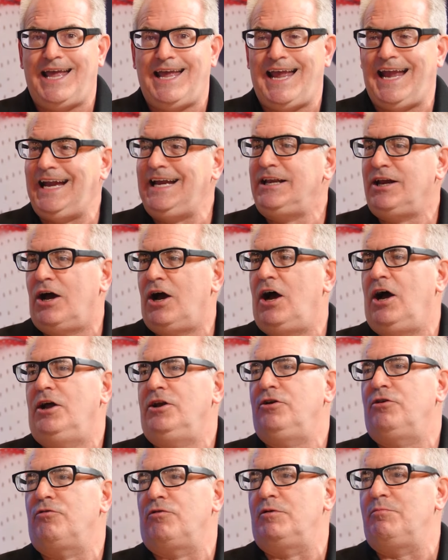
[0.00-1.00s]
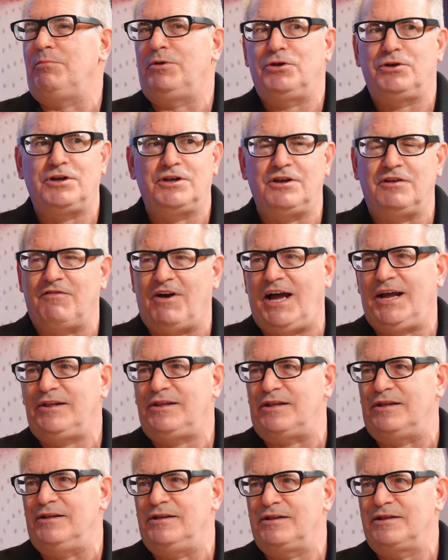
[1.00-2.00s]
800 million
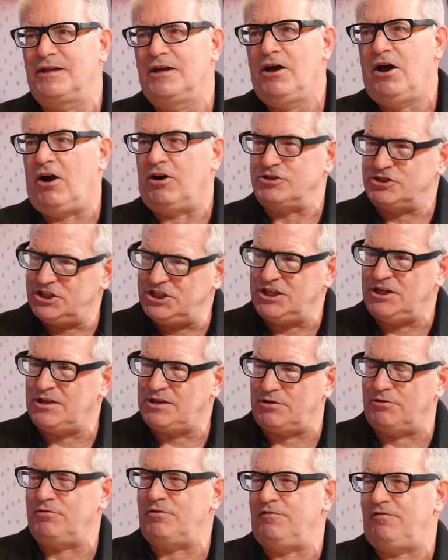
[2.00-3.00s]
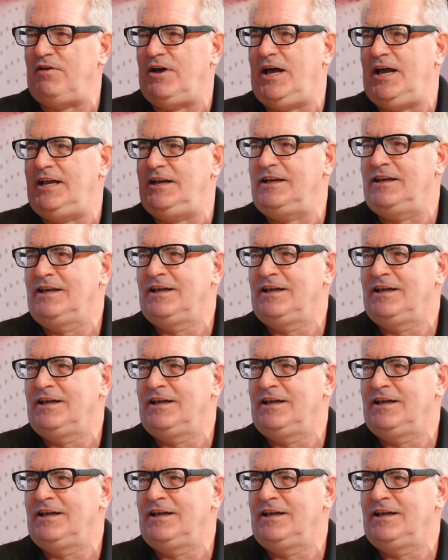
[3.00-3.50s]
devices are Qi certified.